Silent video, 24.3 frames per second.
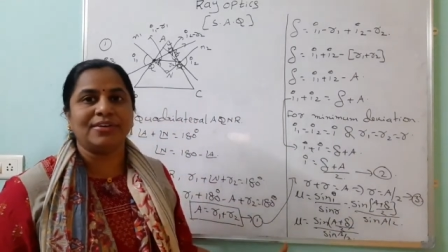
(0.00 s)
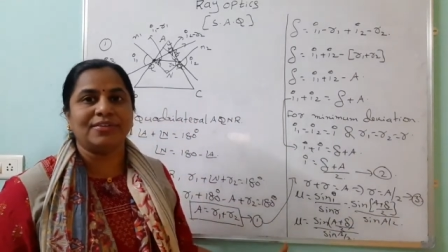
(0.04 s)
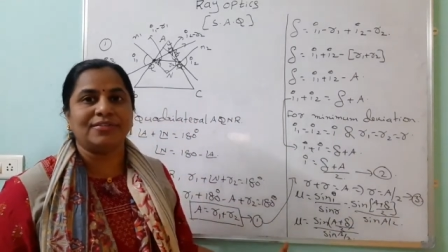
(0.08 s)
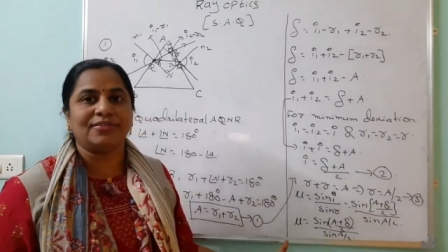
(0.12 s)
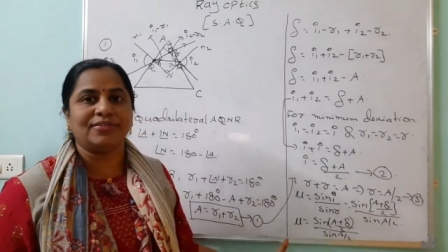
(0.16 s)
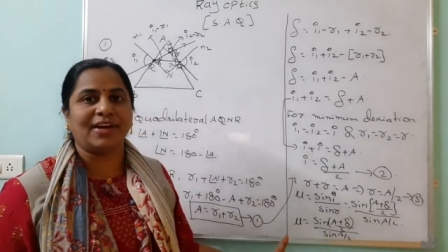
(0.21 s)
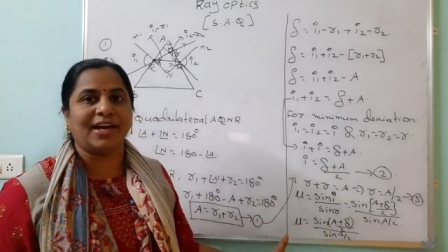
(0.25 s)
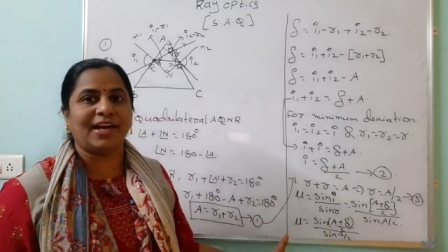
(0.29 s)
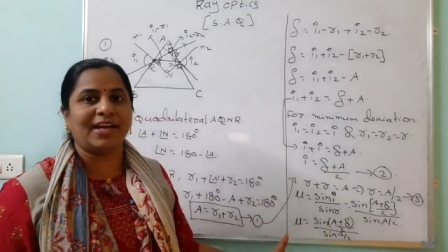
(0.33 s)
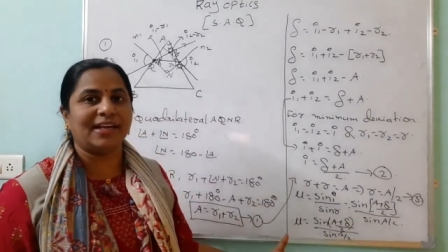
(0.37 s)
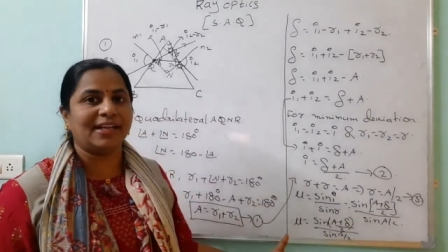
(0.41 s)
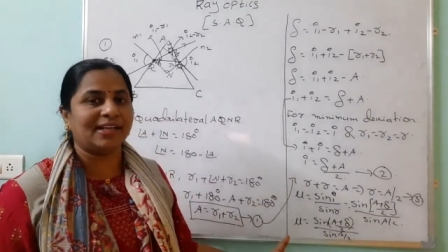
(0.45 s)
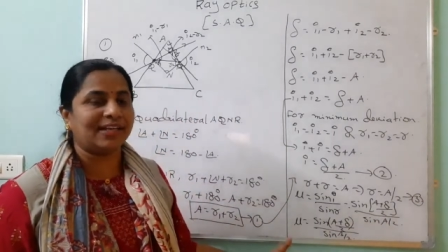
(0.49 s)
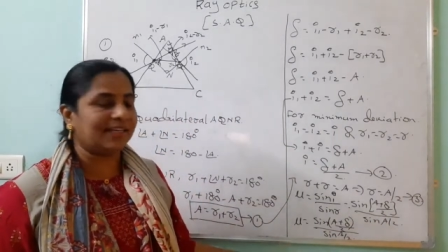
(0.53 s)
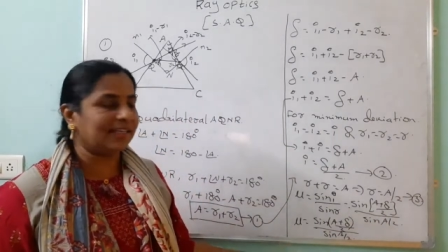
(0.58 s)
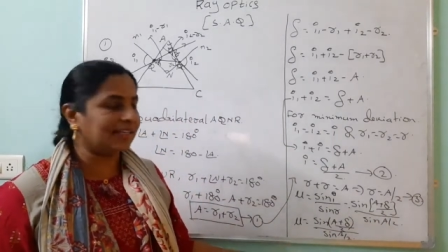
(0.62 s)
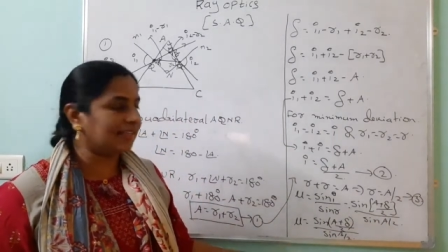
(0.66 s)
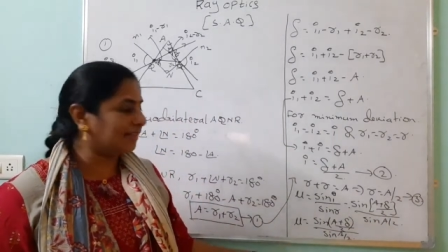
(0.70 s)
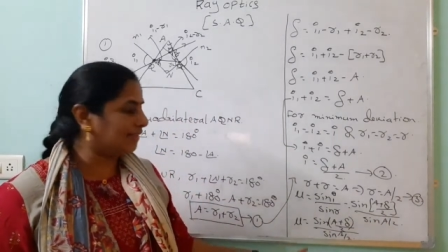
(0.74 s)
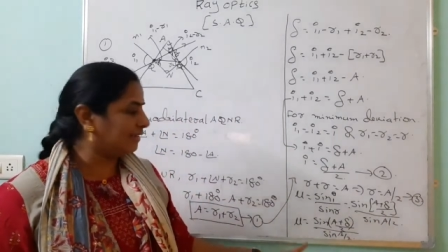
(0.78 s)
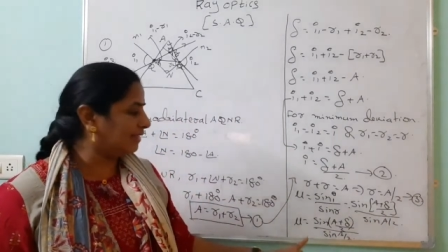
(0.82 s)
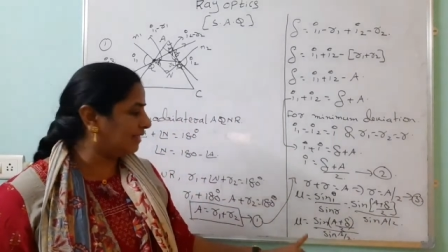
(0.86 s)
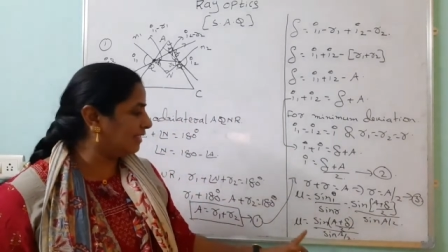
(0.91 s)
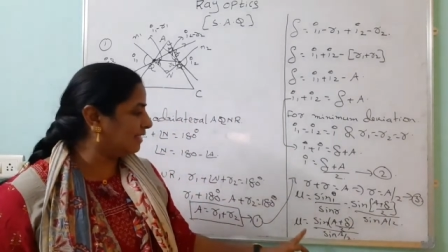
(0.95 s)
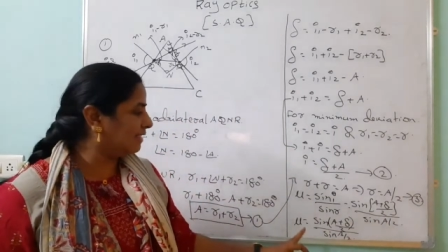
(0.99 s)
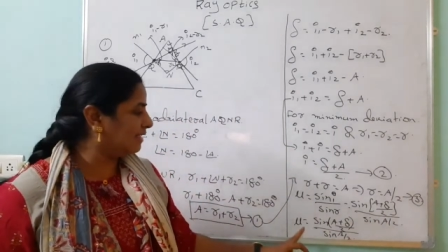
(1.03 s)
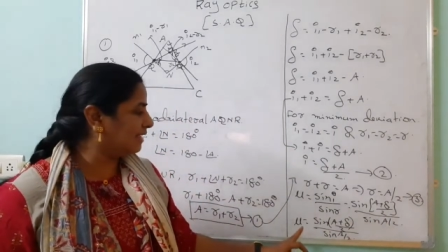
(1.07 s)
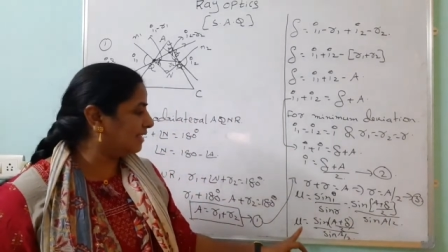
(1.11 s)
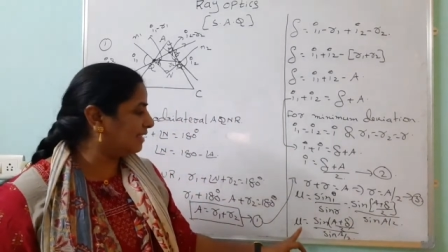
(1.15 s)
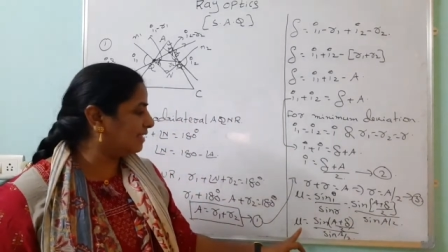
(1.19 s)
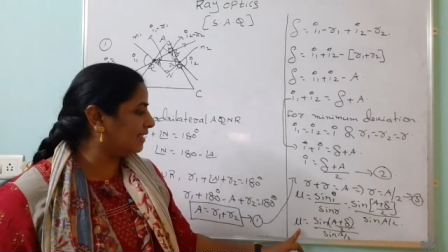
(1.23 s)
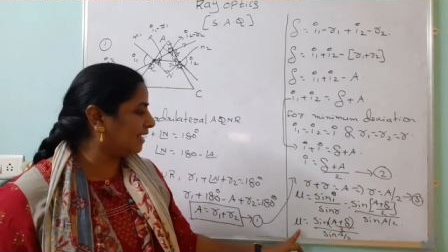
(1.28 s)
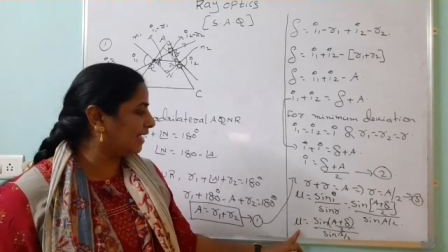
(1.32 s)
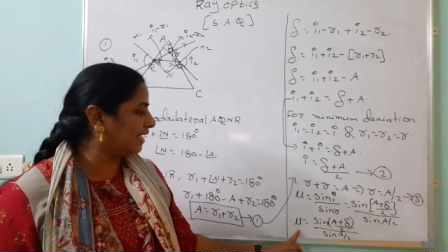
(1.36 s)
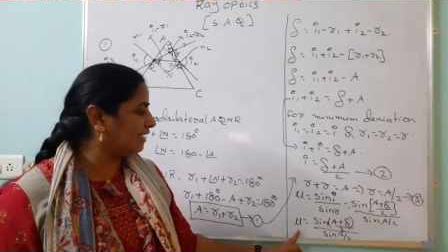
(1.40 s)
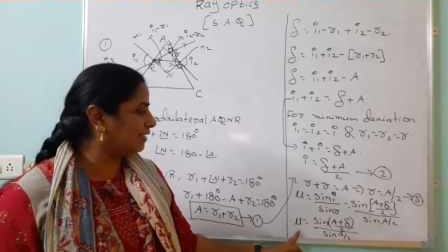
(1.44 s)
Finally, this
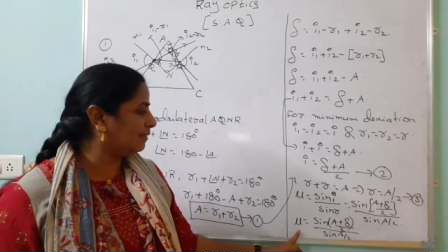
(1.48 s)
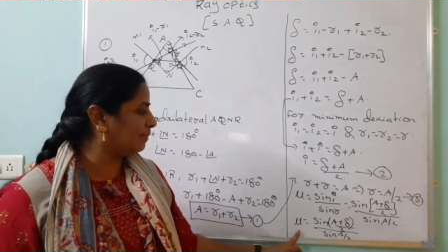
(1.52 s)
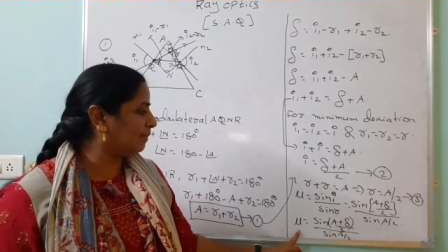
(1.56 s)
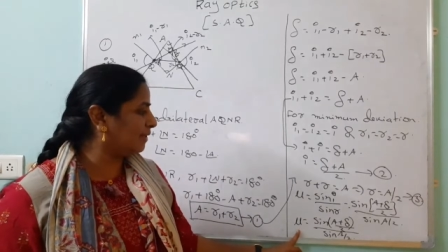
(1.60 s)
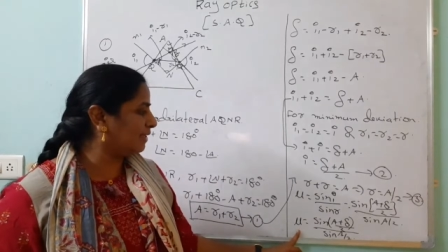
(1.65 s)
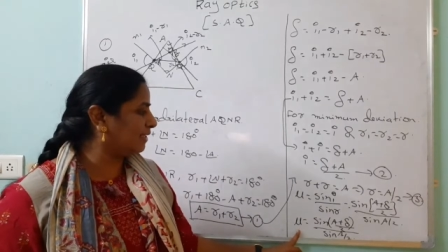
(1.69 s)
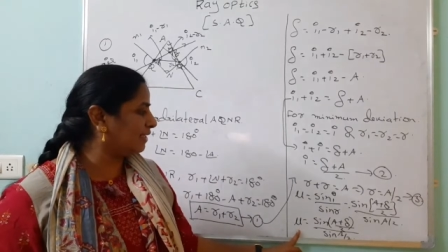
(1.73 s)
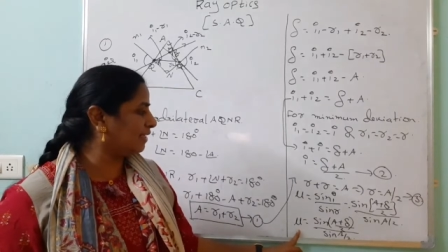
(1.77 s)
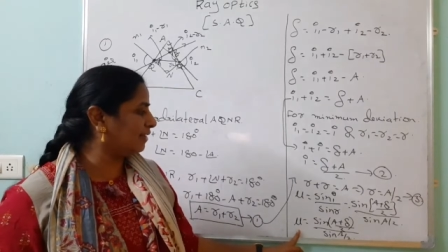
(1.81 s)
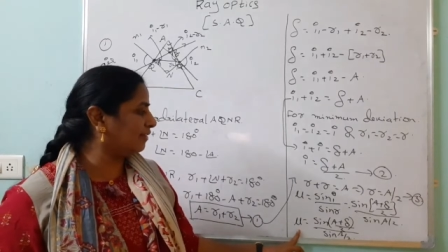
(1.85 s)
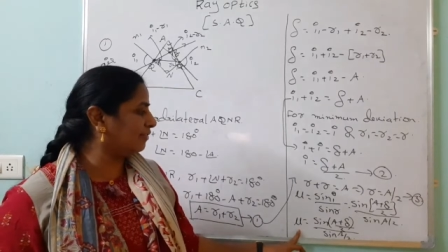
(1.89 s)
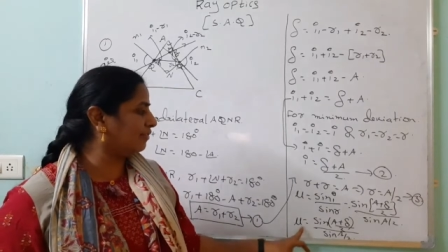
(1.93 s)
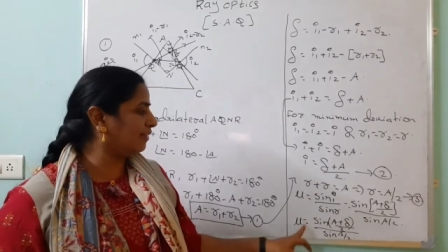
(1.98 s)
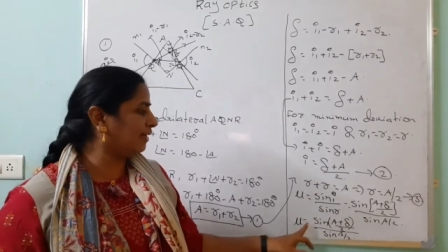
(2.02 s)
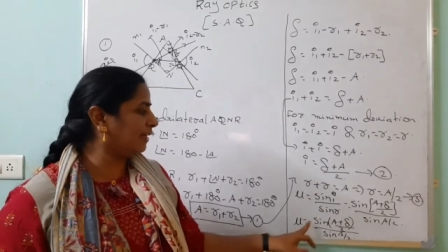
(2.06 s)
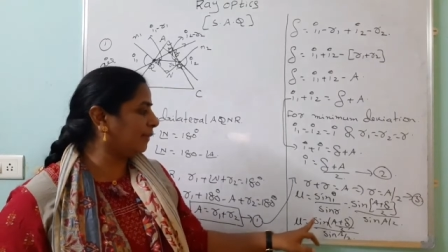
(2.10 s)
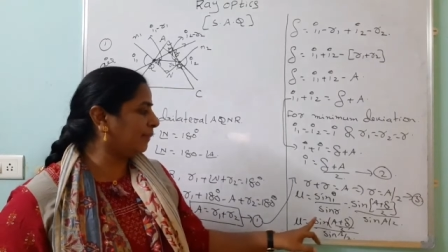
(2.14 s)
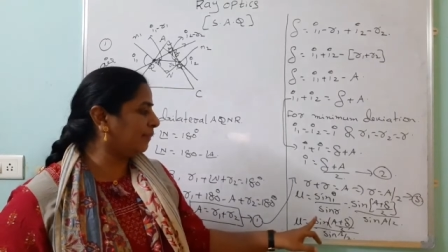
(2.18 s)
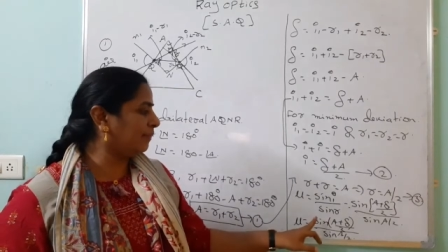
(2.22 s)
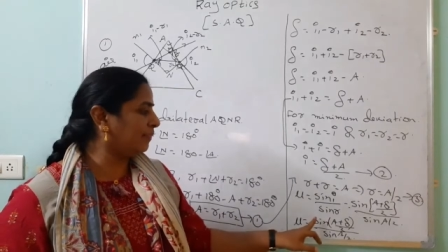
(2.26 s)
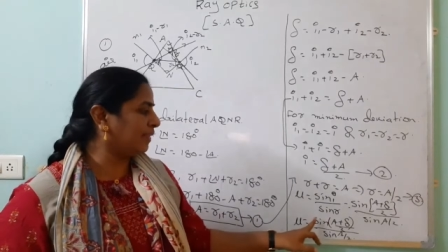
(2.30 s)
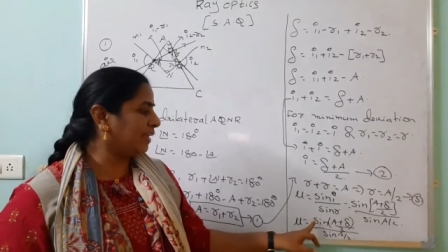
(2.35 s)
is the expression for